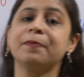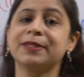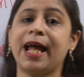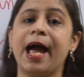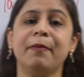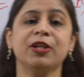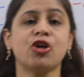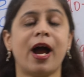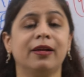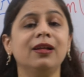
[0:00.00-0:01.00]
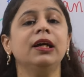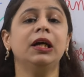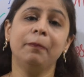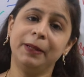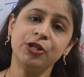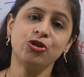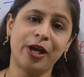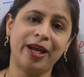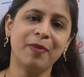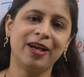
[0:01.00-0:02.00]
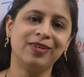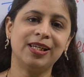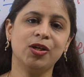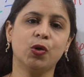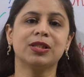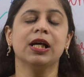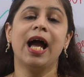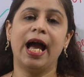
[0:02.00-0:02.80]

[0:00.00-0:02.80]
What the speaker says: subscribe my channel, please share my videos,